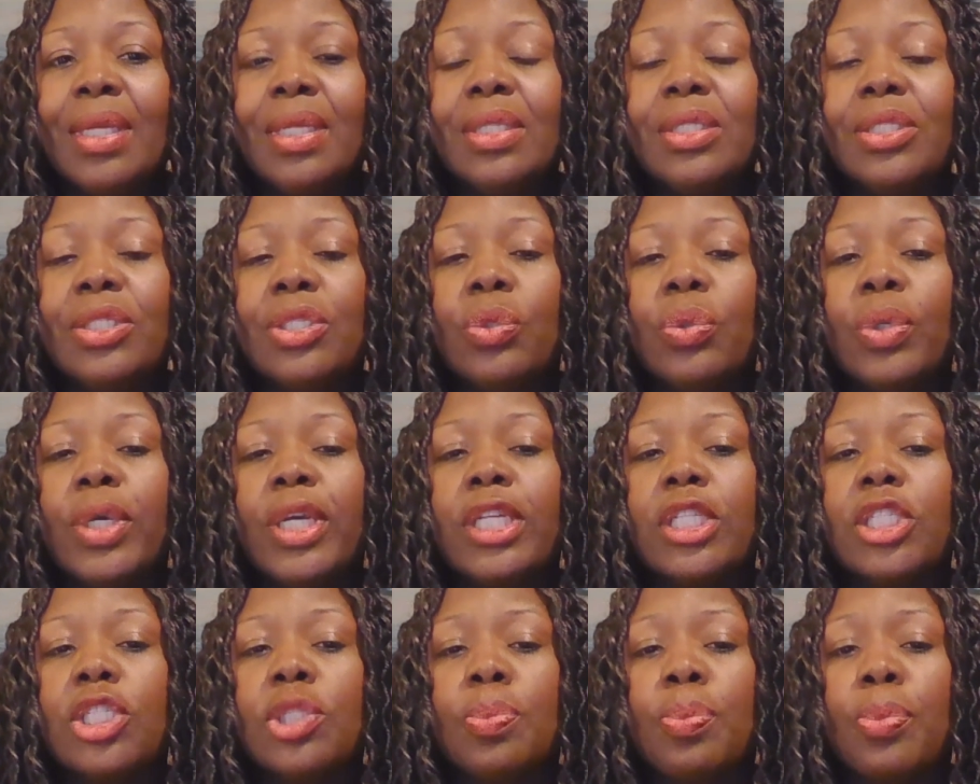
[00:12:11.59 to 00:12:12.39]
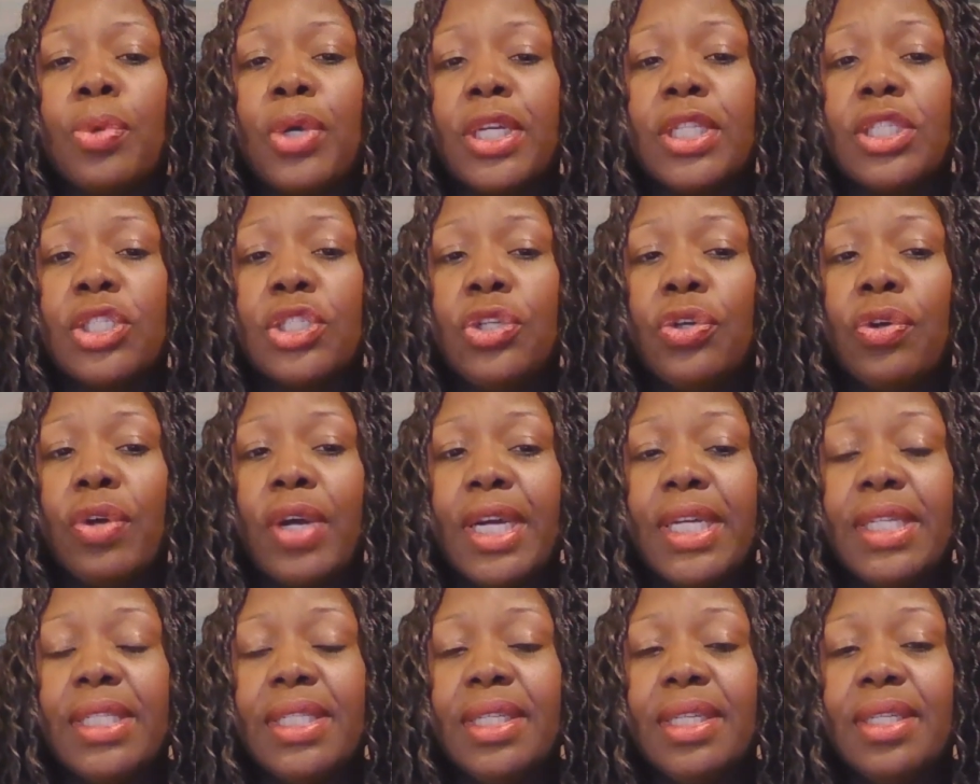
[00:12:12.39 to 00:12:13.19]
So express
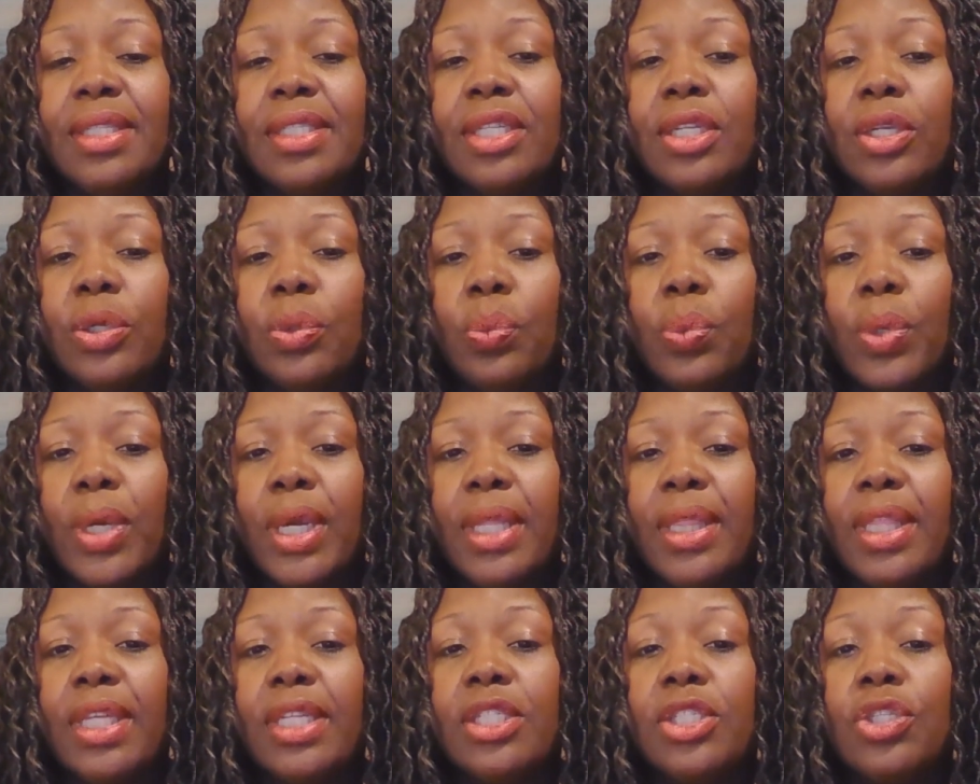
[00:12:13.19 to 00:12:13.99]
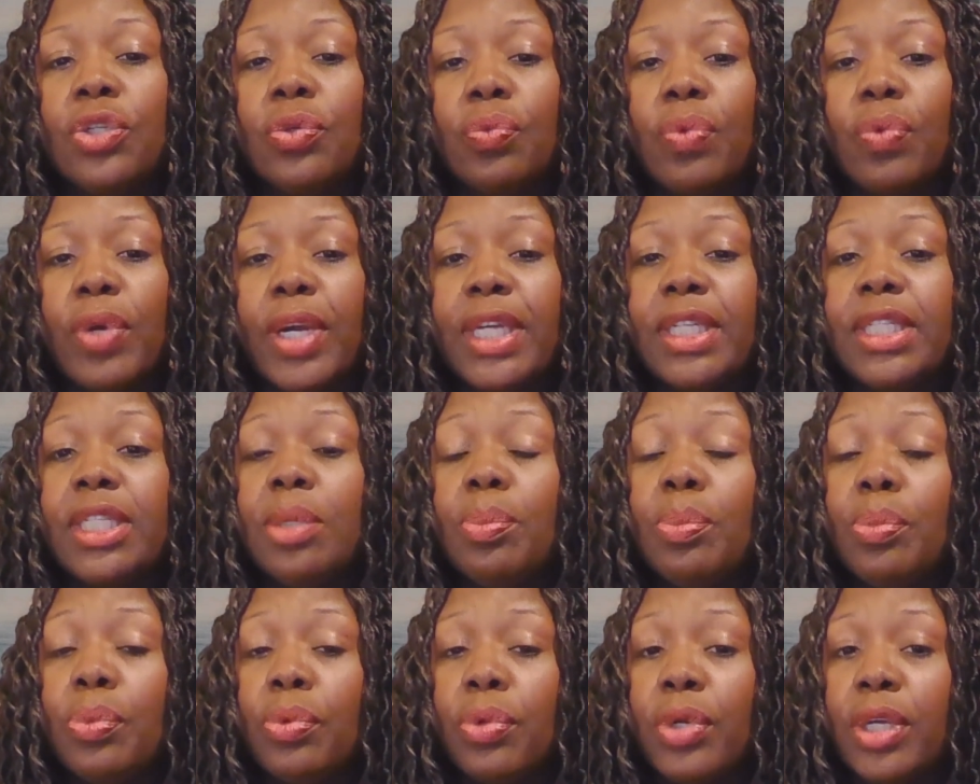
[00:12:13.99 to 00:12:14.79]
your ideas in a way that's direct
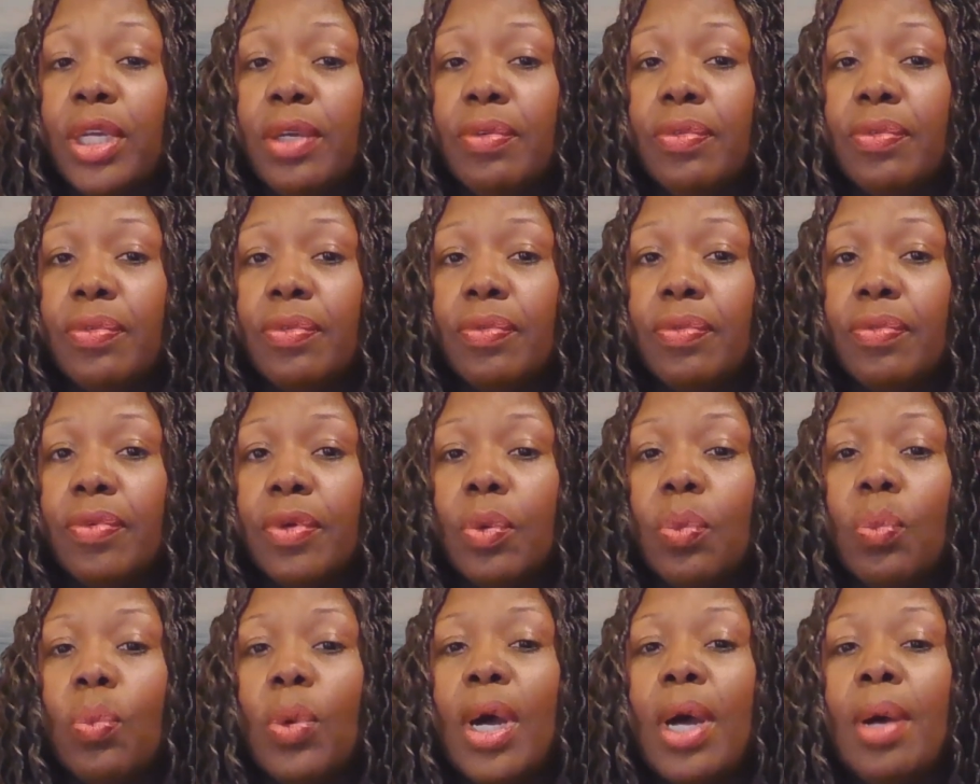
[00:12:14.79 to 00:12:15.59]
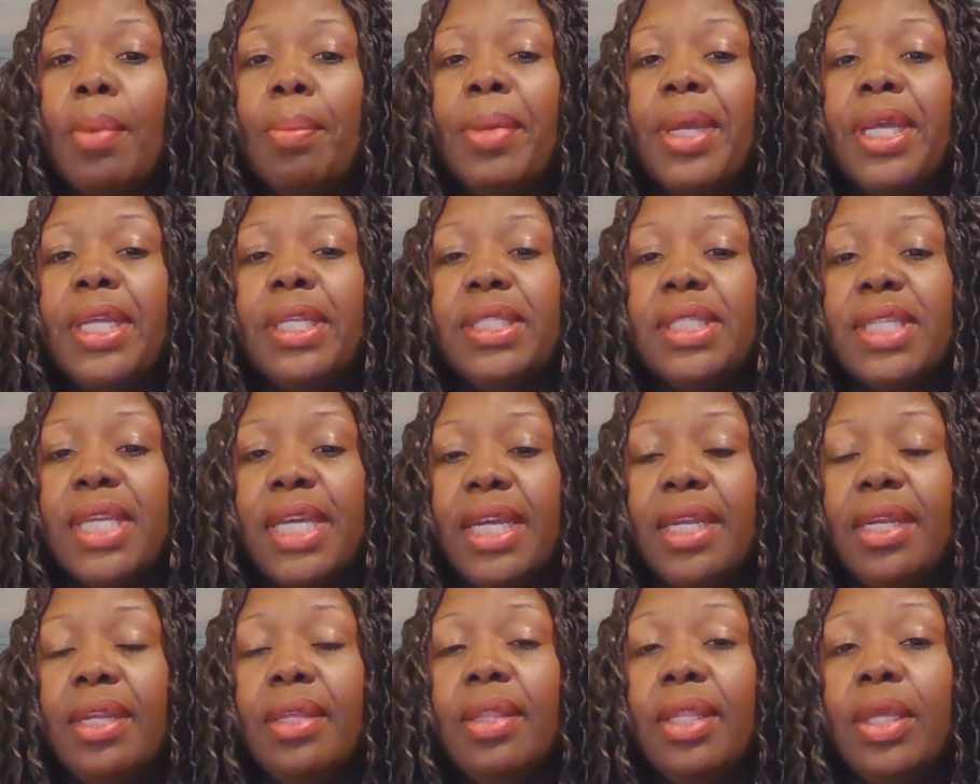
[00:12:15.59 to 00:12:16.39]
and brief while
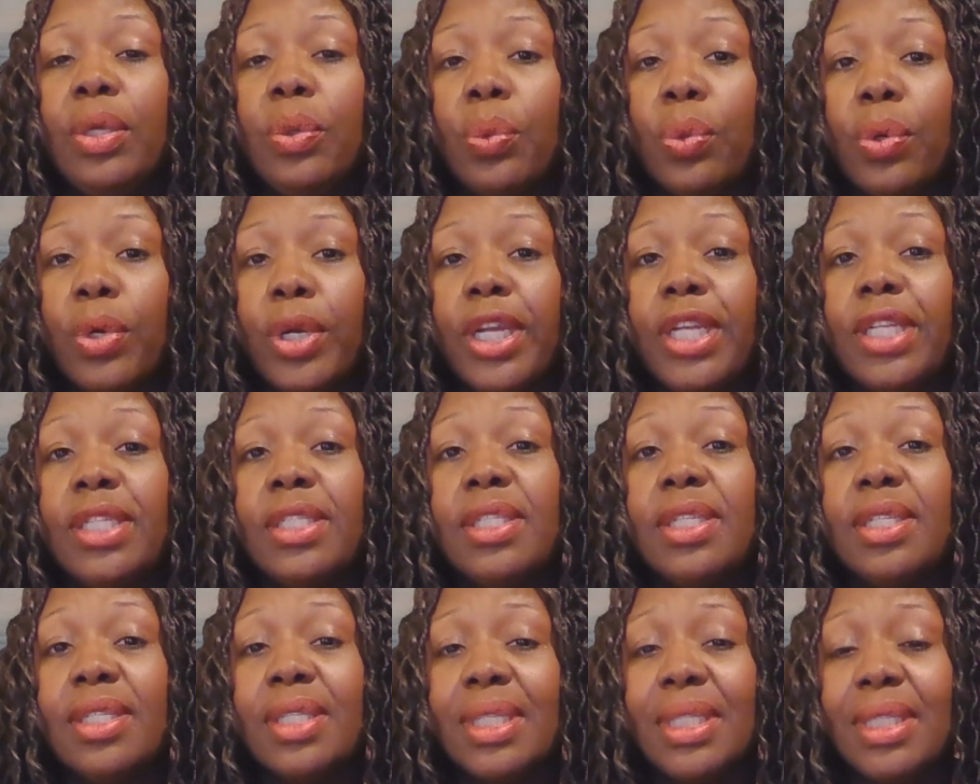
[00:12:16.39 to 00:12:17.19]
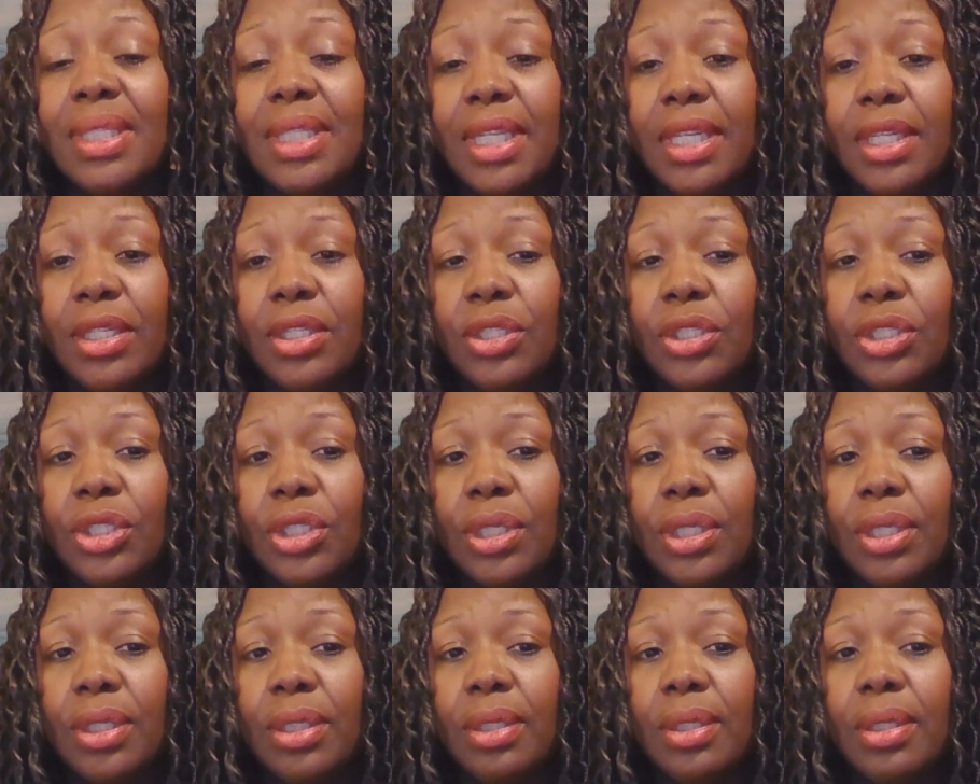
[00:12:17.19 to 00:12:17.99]
maintaining the audience's
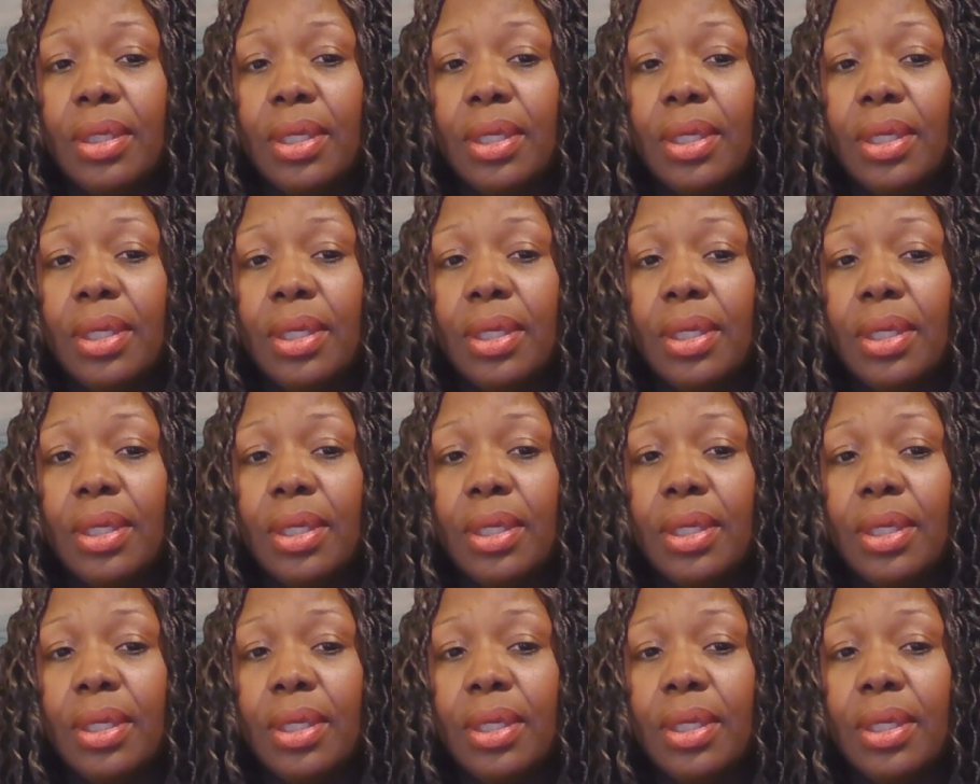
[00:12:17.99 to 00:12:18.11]
attention,